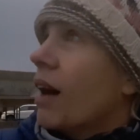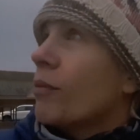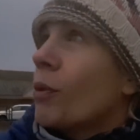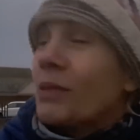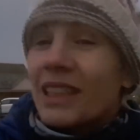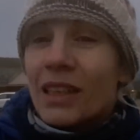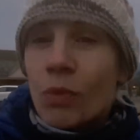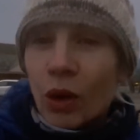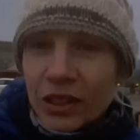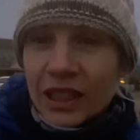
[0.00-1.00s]
I'm not
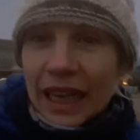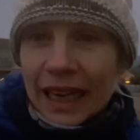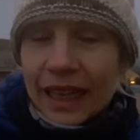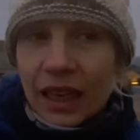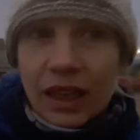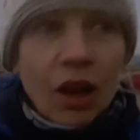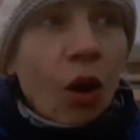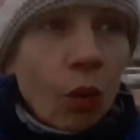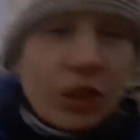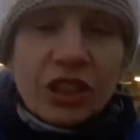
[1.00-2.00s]
particularly wanting any colour,
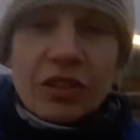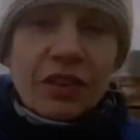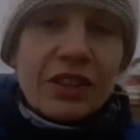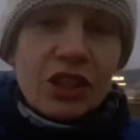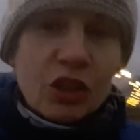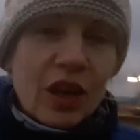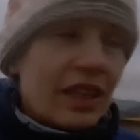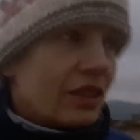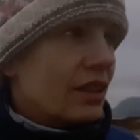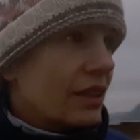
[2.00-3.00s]
which is a very
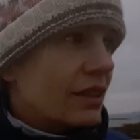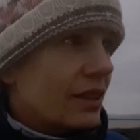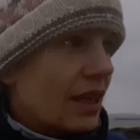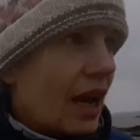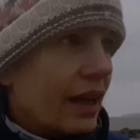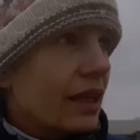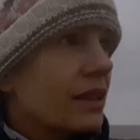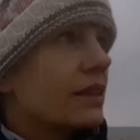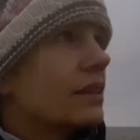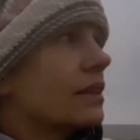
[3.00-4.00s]
strange thing to say.
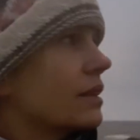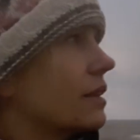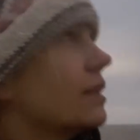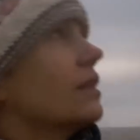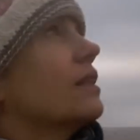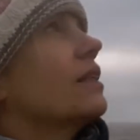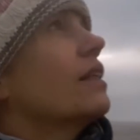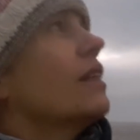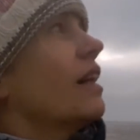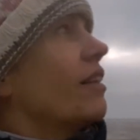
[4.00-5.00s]

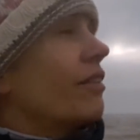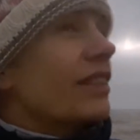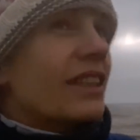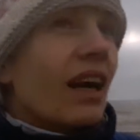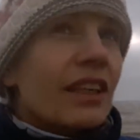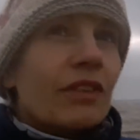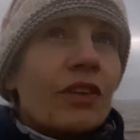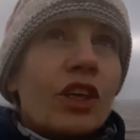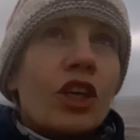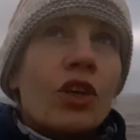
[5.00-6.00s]
There is kind of
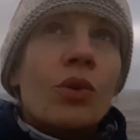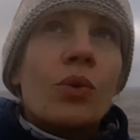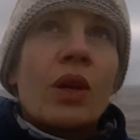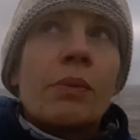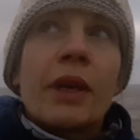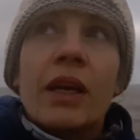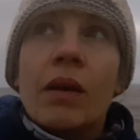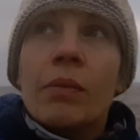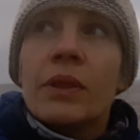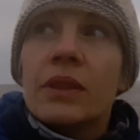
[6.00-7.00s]
a hue coming up,